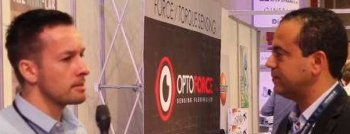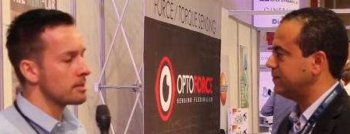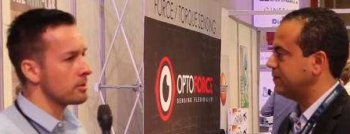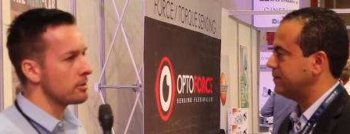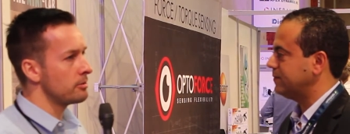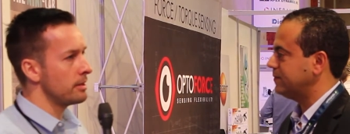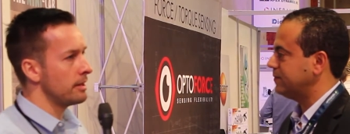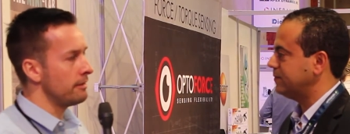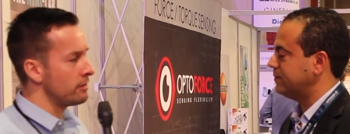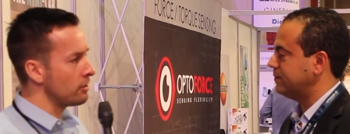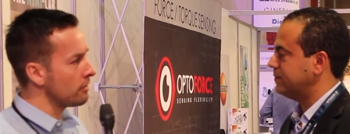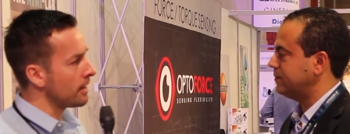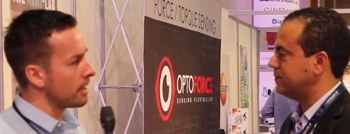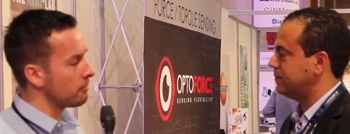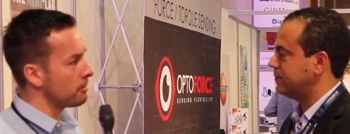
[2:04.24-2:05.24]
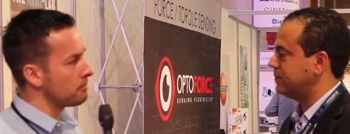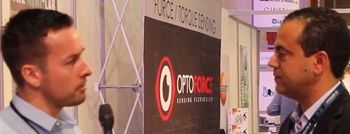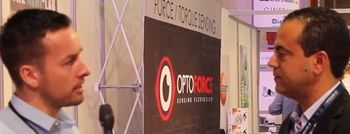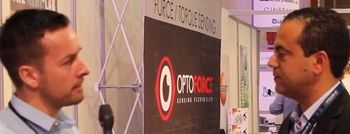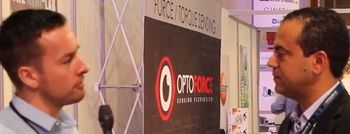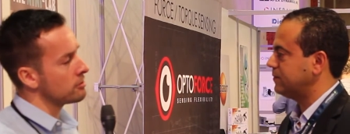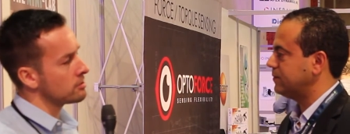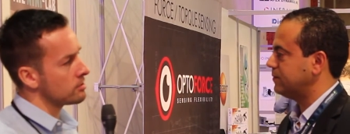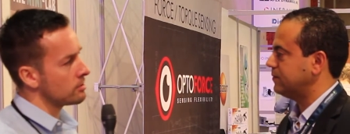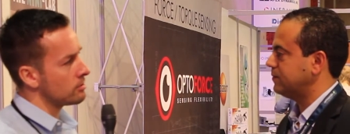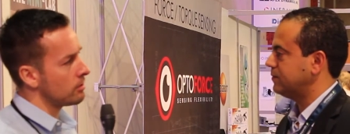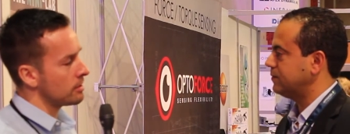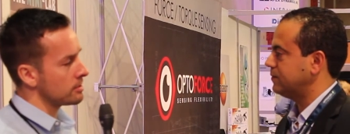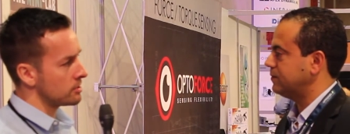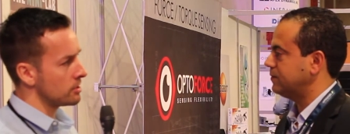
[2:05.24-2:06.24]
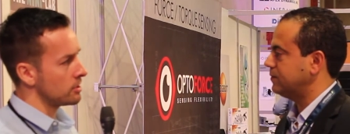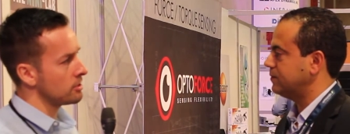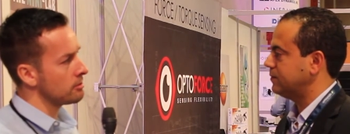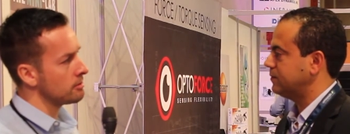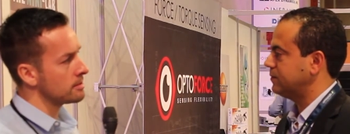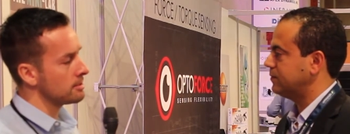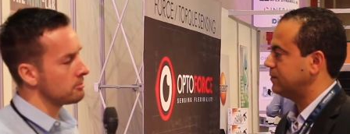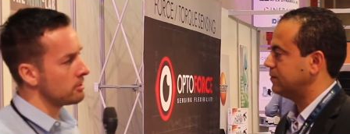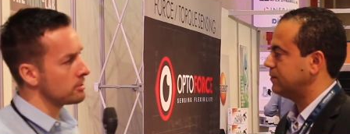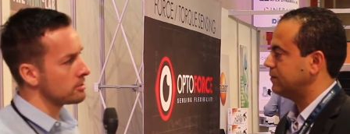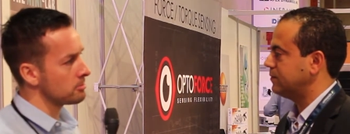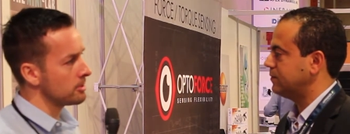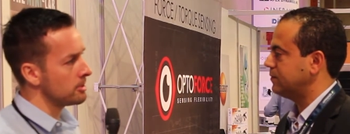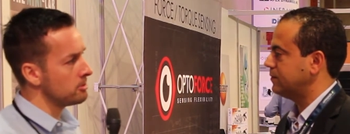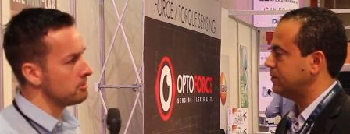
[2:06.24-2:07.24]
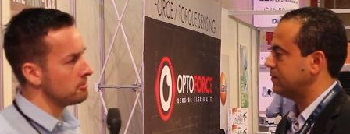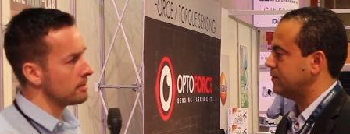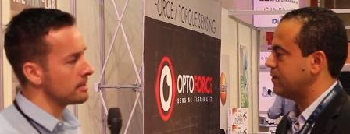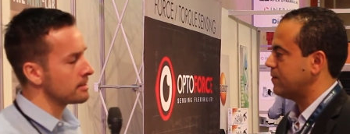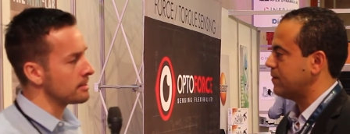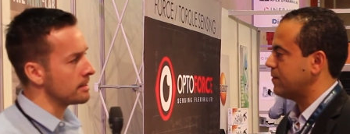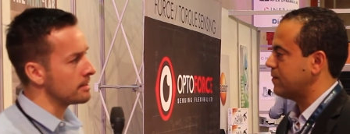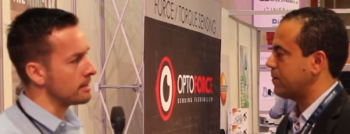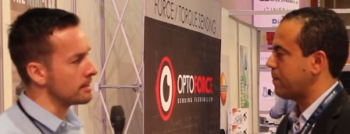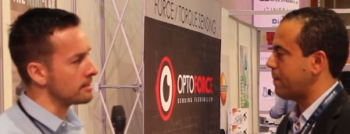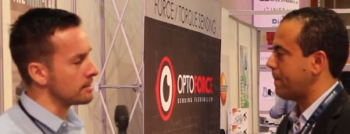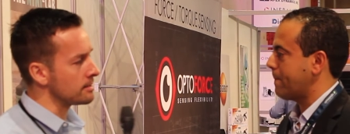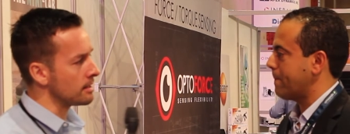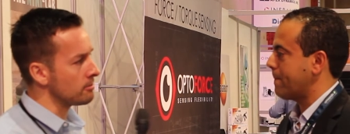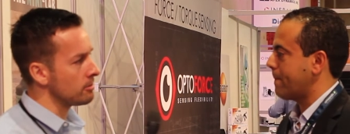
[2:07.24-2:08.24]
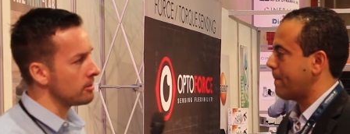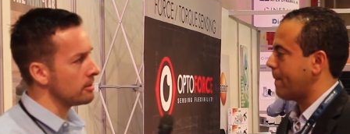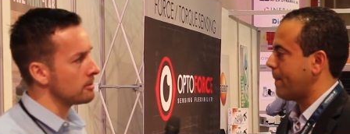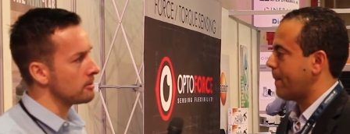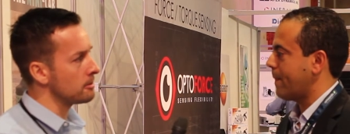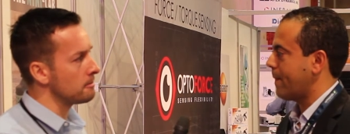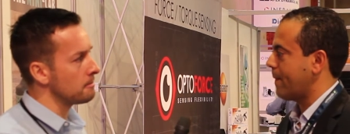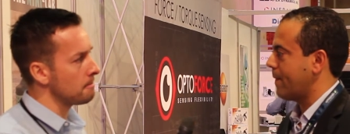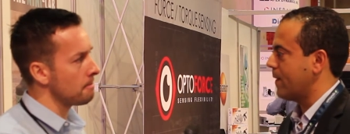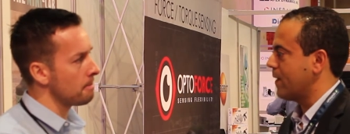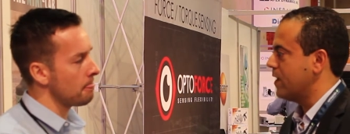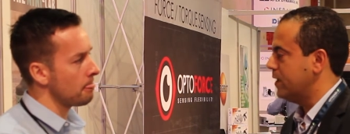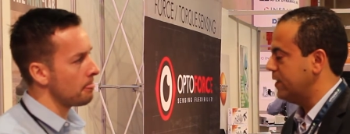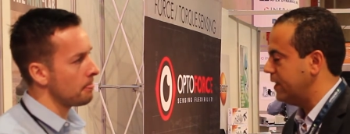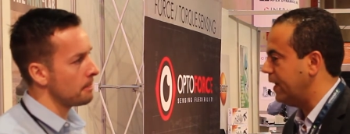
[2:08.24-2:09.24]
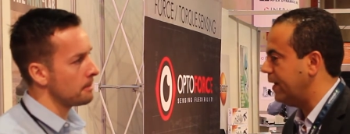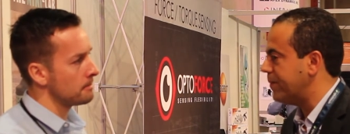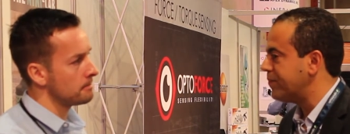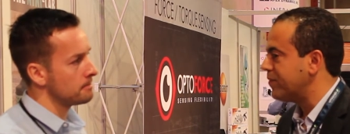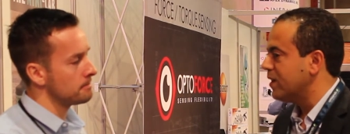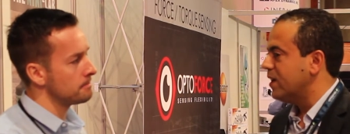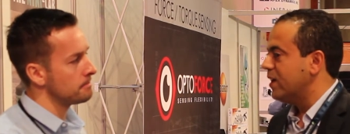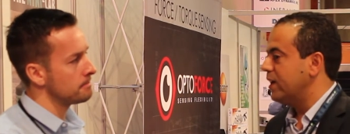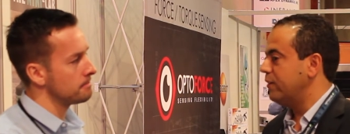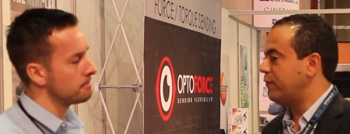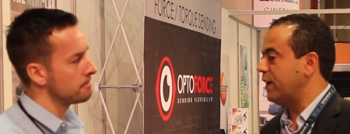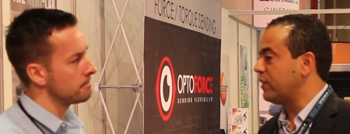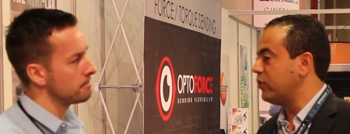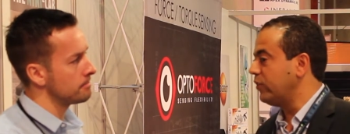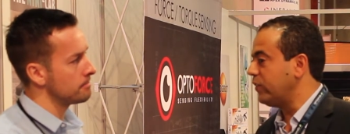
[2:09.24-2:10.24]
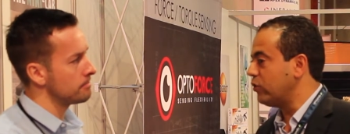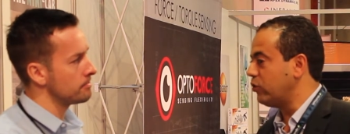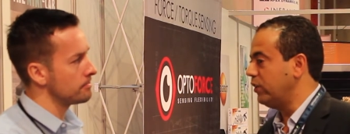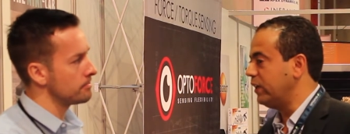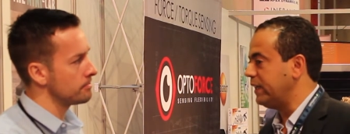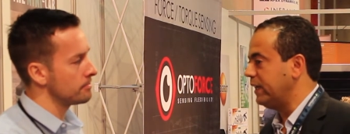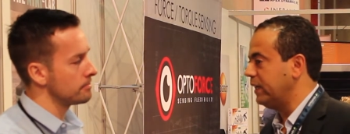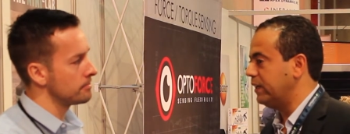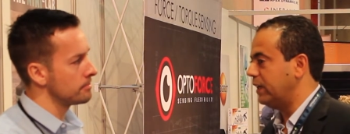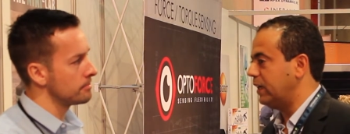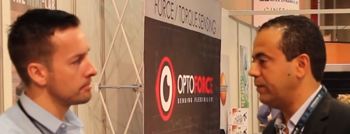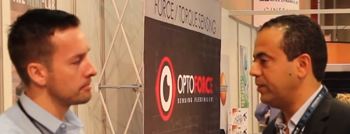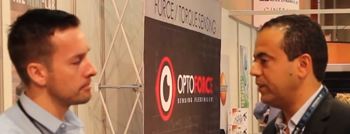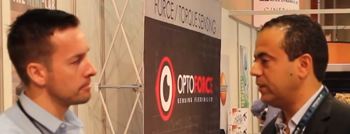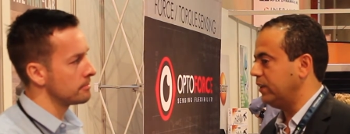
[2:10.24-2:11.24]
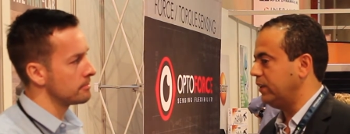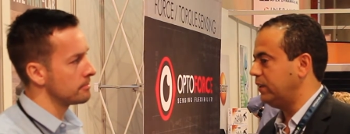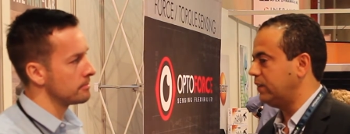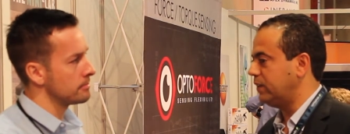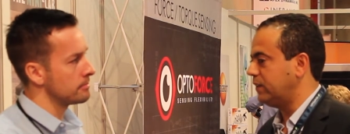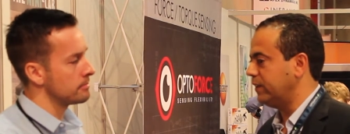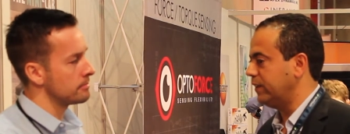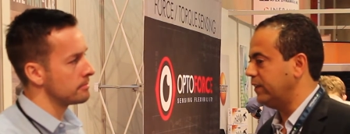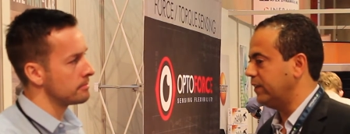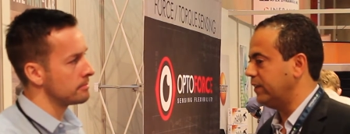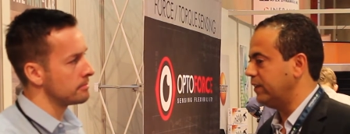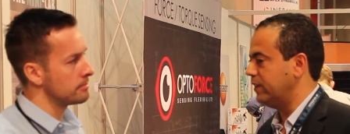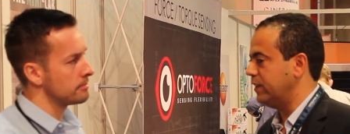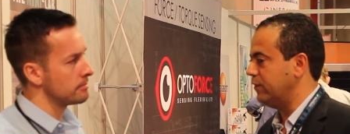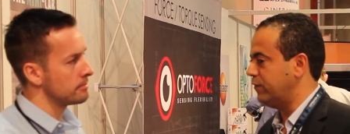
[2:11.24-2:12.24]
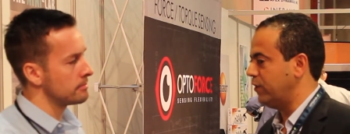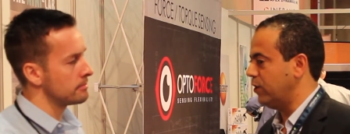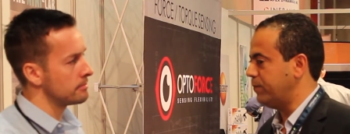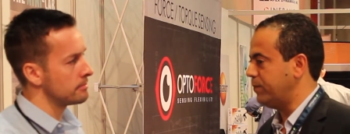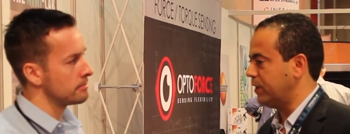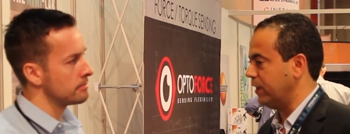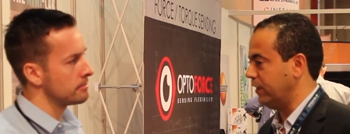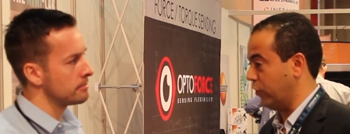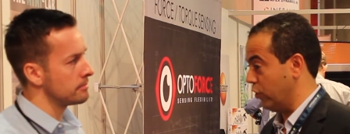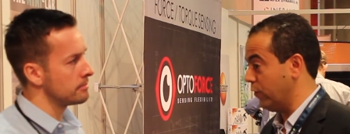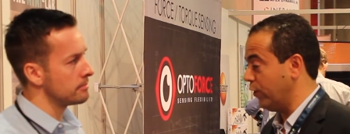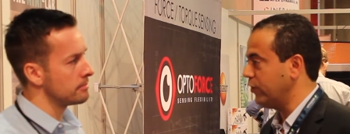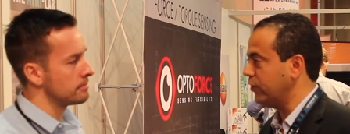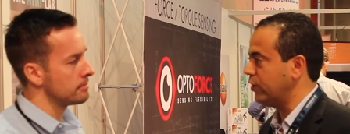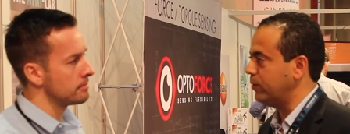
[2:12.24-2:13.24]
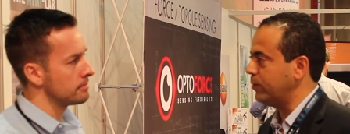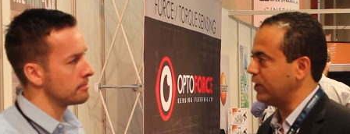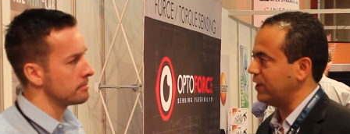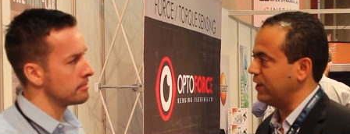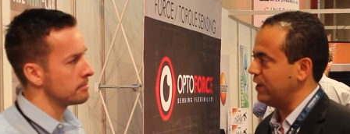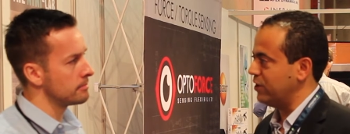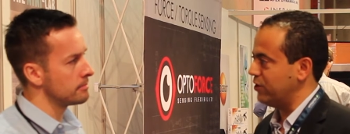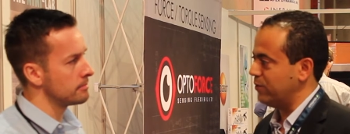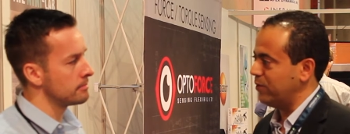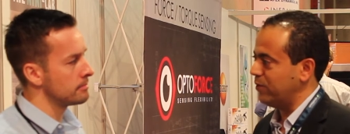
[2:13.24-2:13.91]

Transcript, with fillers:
Speaker 1: so you've got that one, but you've also got a security one as well. Is, it, is, is that right? Or? Yeah, in
Speaker 2: fact, the security robot it's uh, developed. It's the first robot in the